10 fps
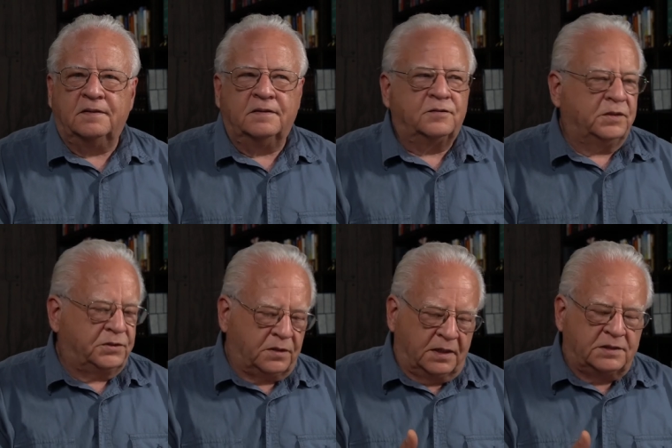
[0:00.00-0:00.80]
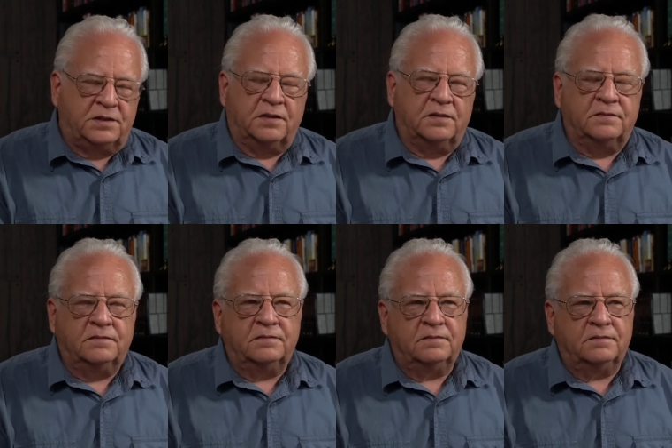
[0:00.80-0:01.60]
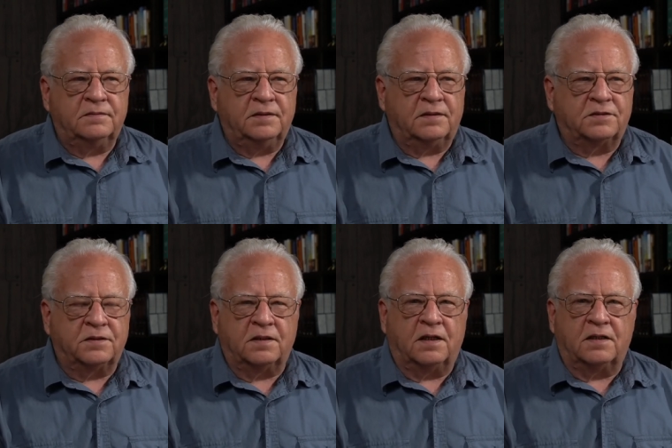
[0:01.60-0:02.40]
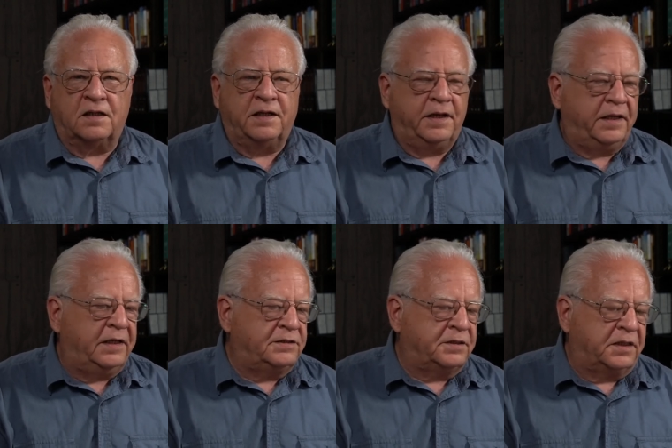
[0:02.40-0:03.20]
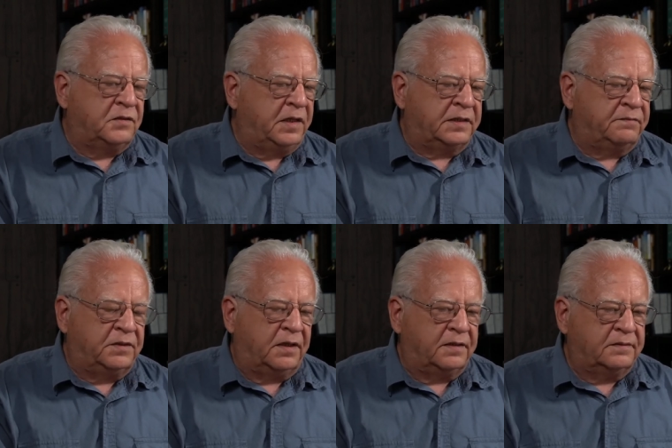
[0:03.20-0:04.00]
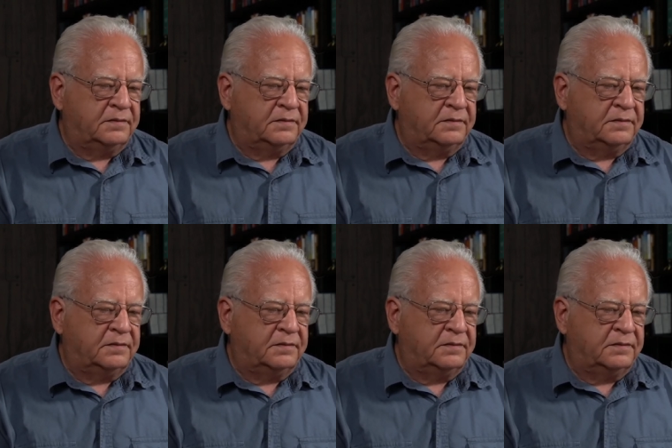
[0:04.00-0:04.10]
That's what drugs do you know, uh, any, any psychoactive drug.